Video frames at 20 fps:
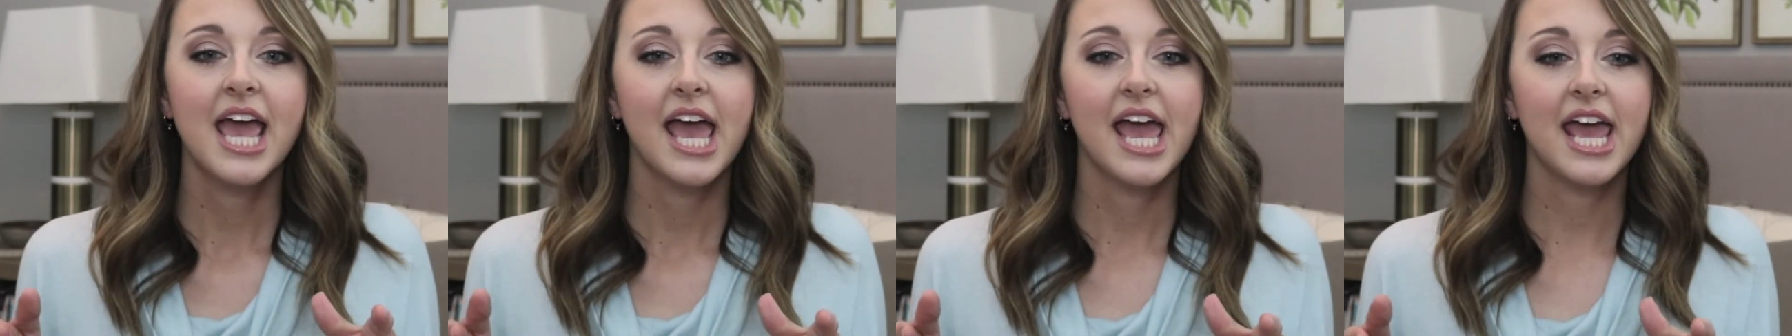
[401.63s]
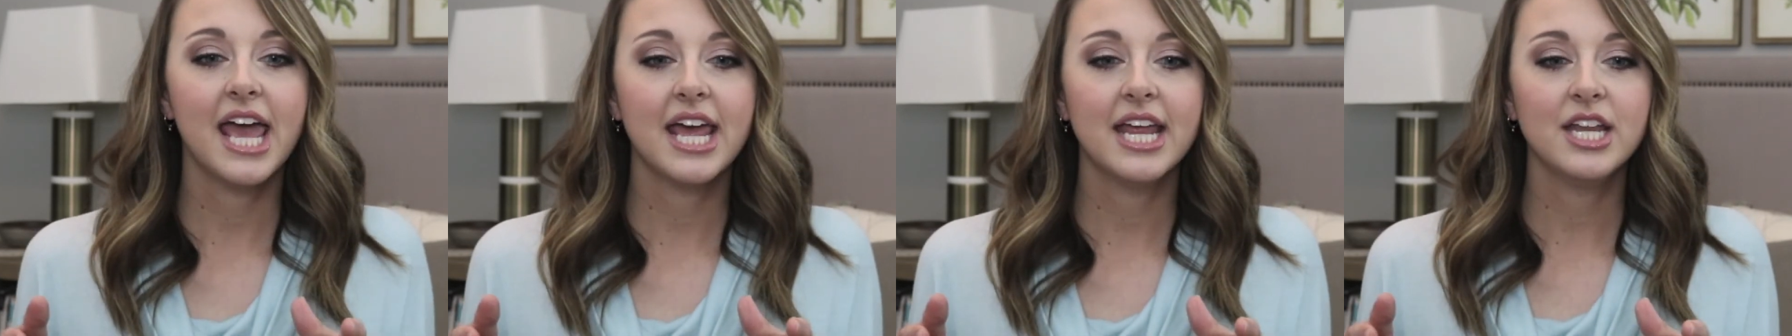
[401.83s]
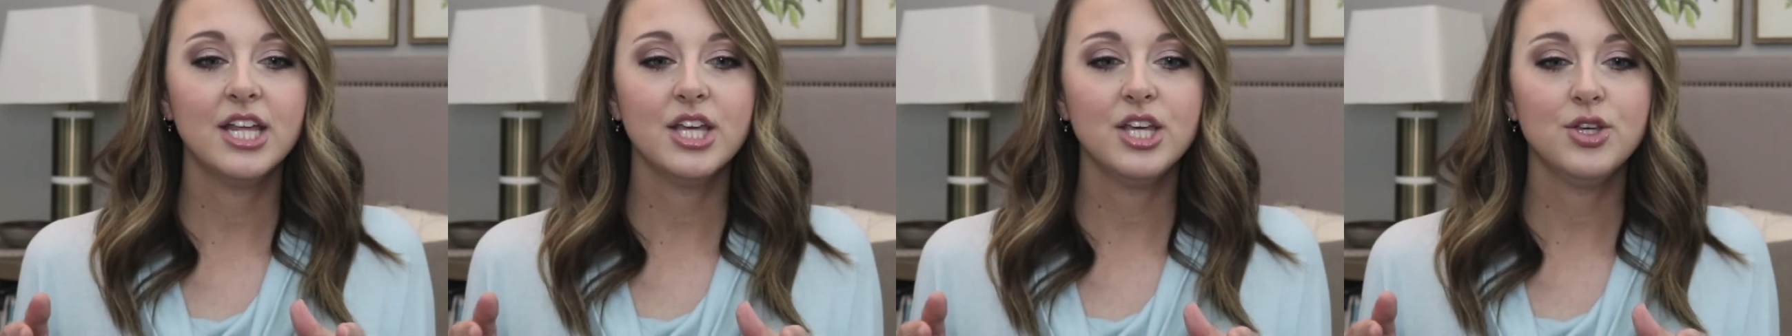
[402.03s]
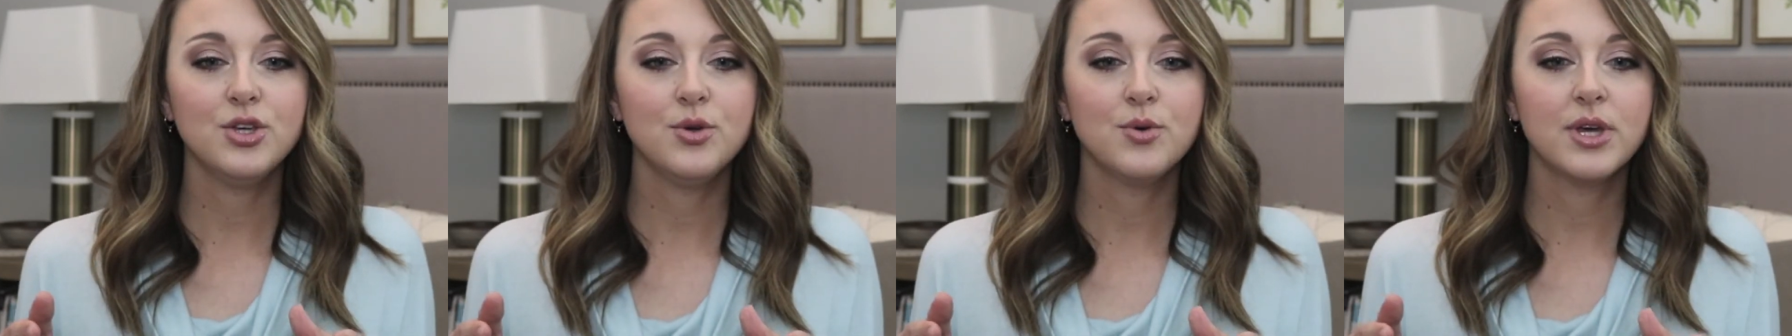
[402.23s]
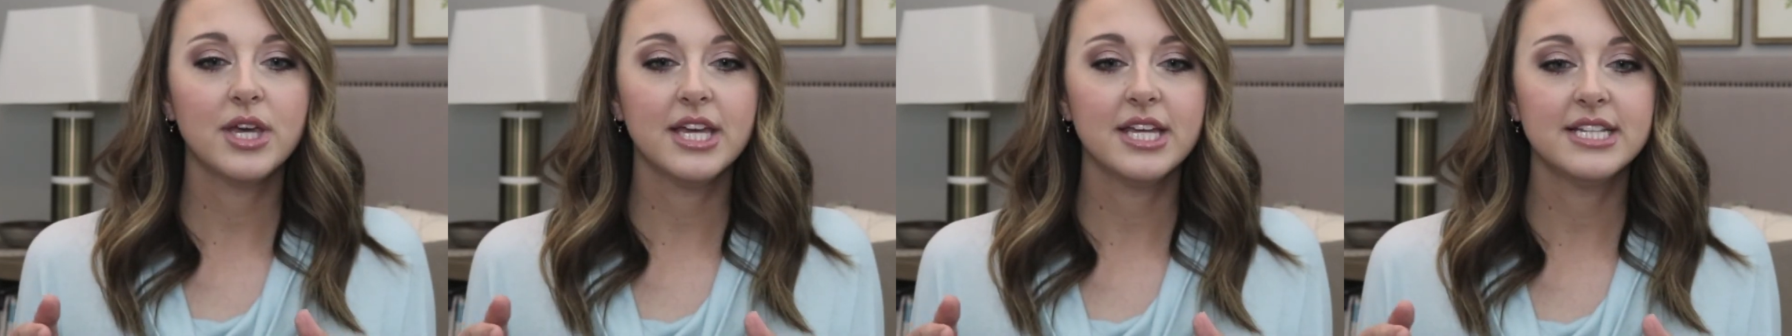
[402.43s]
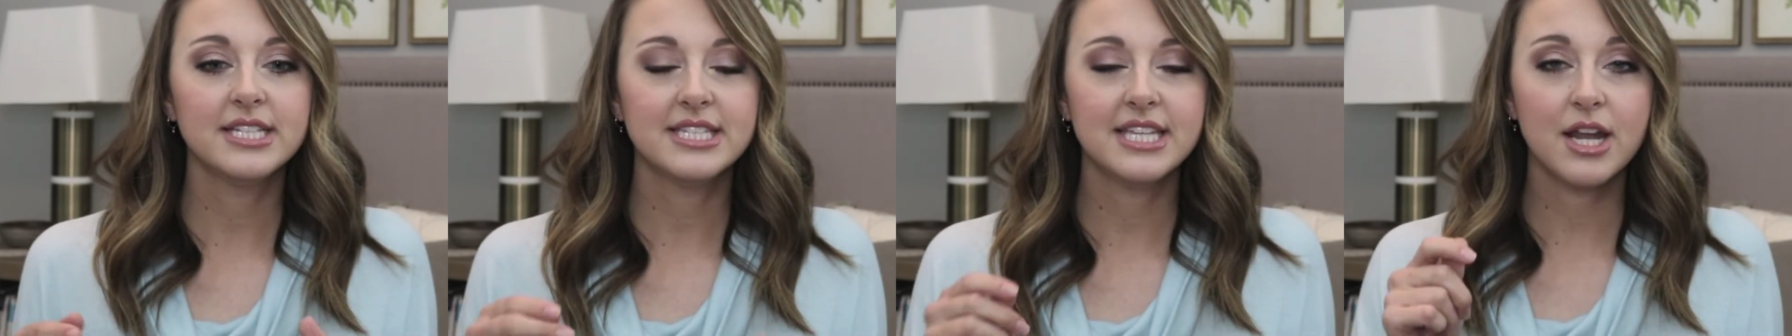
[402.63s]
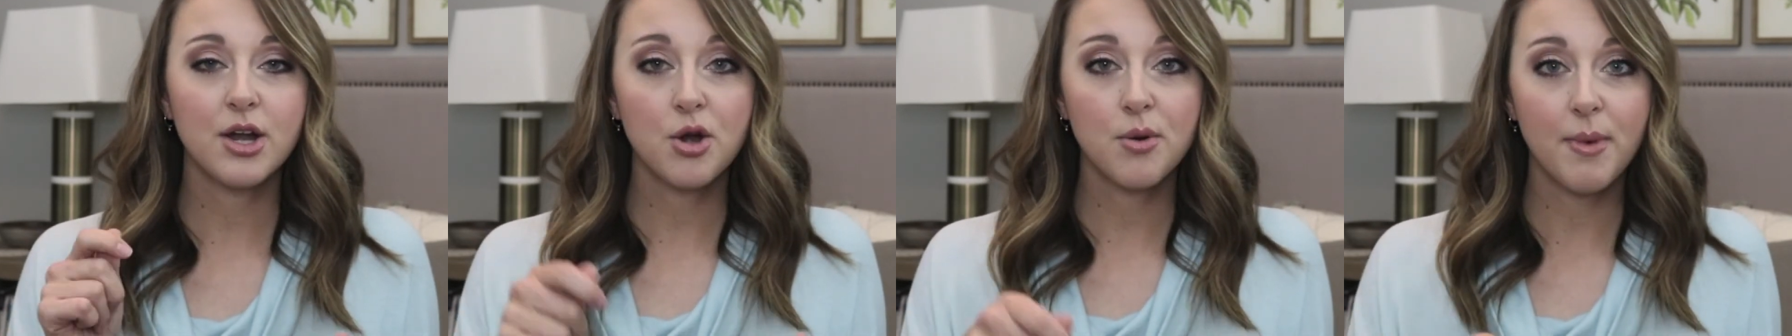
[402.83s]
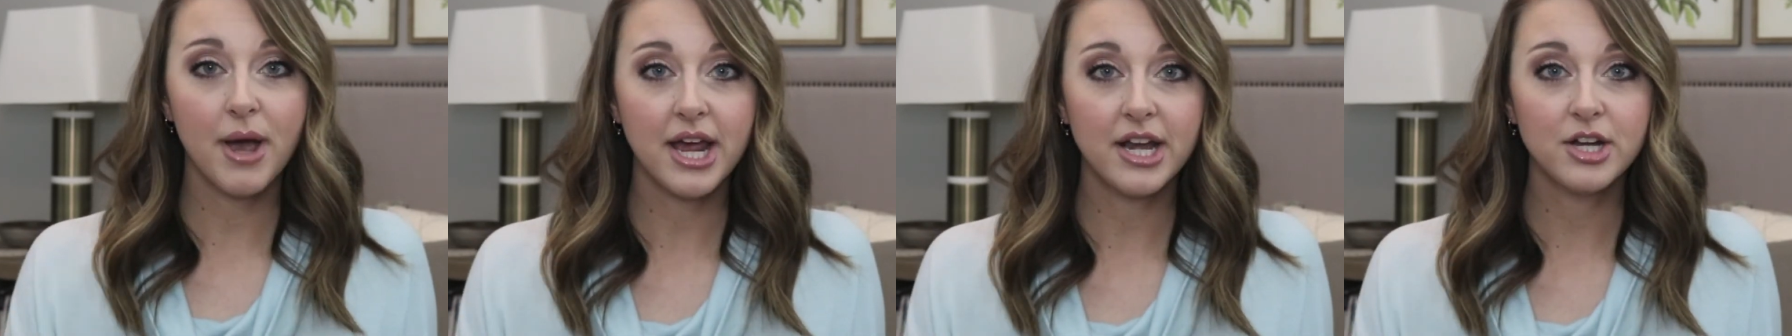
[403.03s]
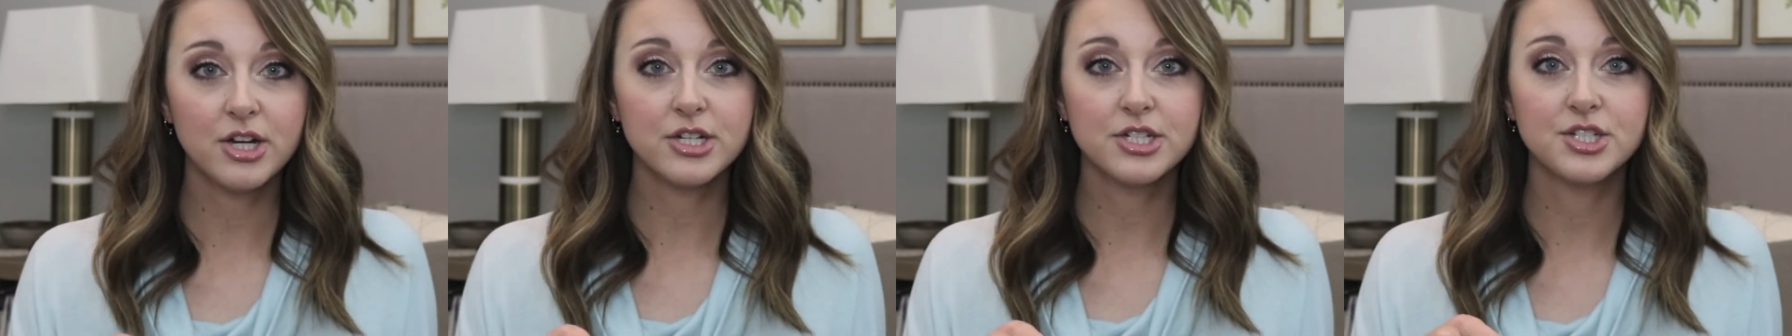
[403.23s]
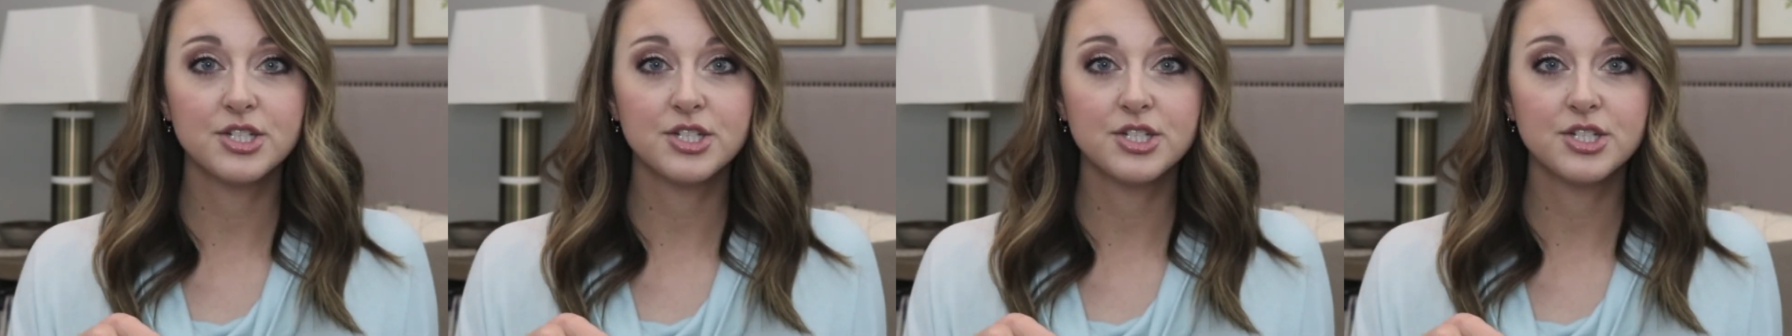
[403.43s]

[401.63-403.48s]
and you can set a reminder